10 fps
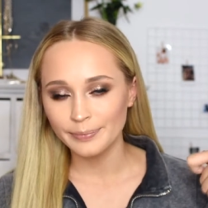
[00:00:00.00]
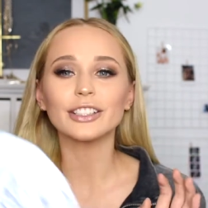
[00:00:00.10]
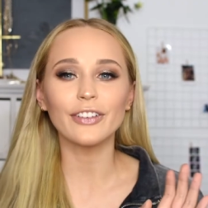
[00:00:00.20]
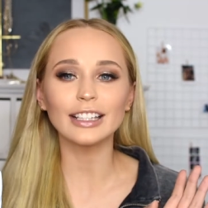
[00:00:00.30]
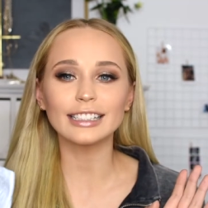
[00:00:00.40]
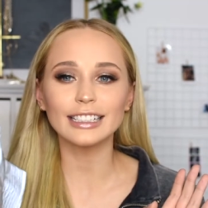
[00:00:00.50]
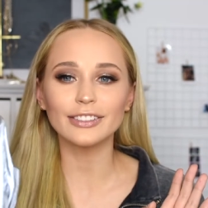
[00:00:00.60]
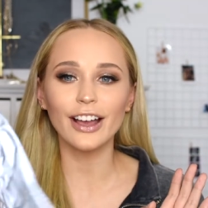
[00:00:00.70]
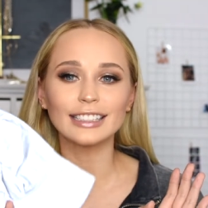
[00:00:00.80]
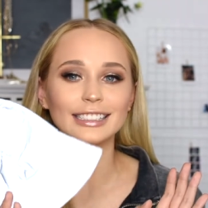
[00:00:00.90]
So first things
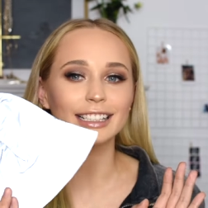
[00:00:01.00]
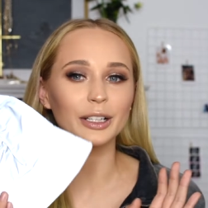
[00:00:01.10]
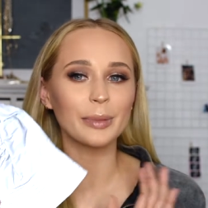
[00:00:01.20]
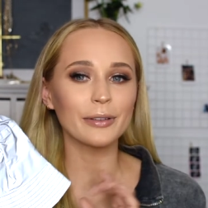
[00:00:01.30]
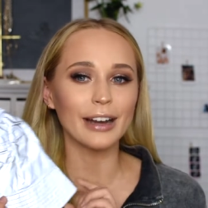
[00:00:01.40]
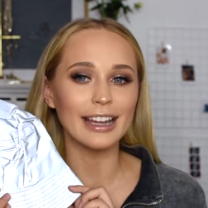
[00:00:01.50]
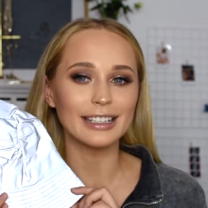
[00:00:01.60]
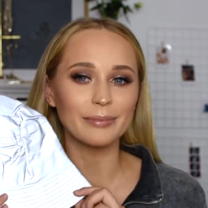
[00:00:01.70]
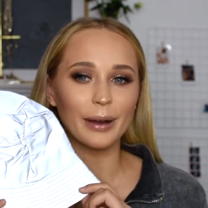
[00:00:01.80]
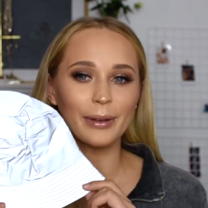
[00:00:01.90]
first, it's a little bit
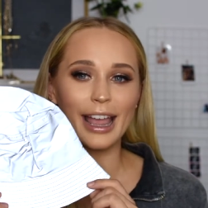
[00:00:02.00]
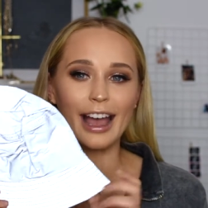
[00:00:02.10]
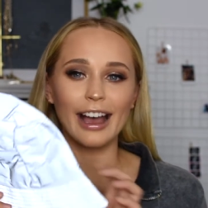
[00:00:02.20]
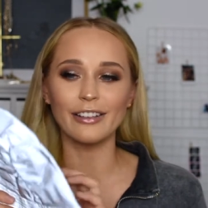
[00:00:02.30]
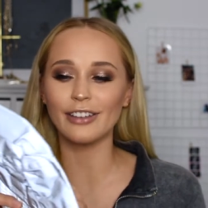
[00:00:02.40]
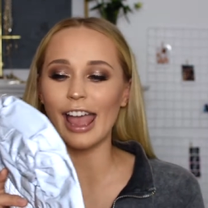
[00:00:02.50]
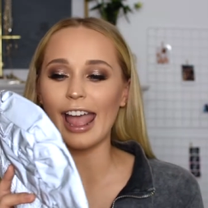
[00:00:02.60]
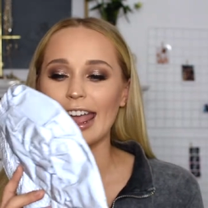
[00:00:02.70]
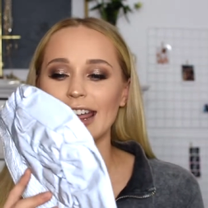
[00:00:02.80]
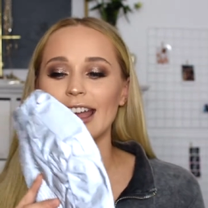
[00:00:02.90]
random, but we have
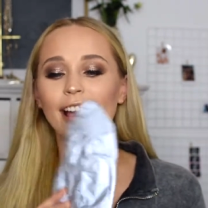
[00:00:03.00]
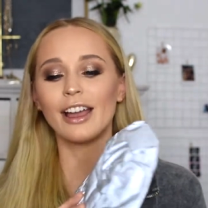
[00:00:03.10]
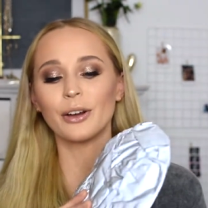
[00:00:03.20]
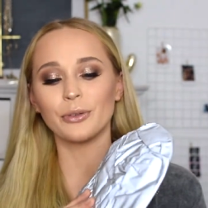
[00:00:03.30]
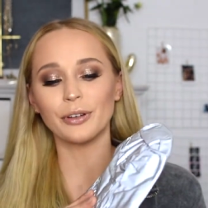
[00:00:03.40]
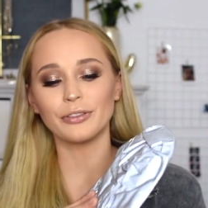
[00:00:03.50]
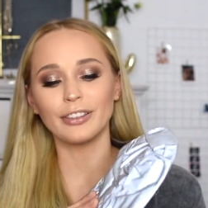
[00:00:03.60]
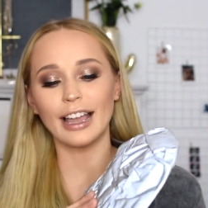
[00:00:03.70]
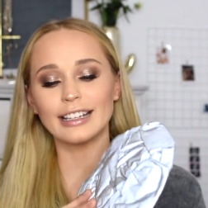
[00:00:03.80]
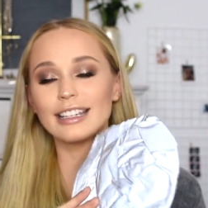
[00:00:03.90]
a
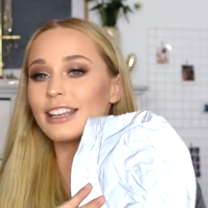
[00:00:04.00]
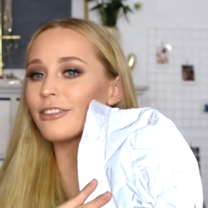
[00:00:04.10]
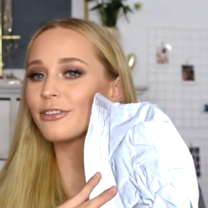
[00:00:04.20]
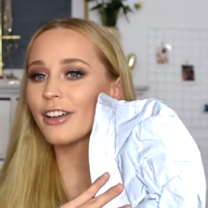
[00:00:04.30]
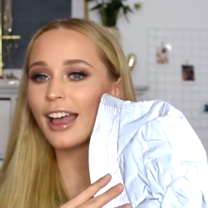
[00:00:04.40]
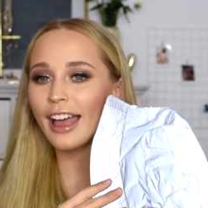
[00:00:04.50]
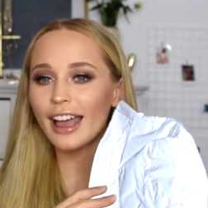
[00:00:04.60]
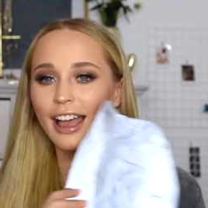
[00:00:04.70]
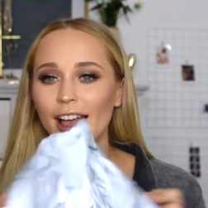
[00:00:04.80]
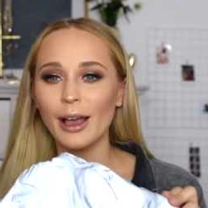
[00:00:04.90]
reflective
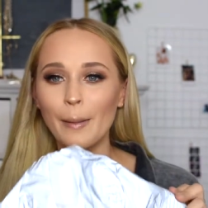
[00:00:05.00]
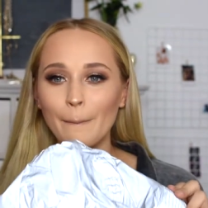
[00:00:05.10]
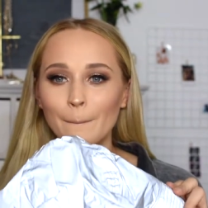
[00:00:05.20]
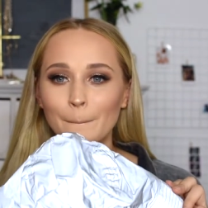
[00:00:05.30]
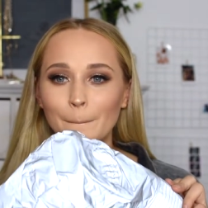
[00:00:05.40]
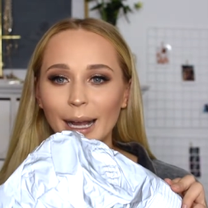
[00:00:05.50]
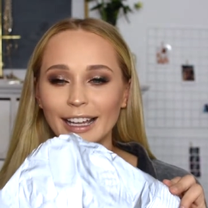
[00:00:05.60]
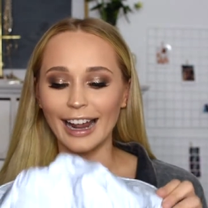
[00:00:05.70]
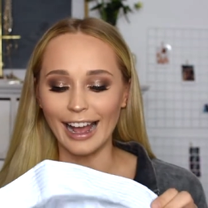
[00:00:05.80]
bucket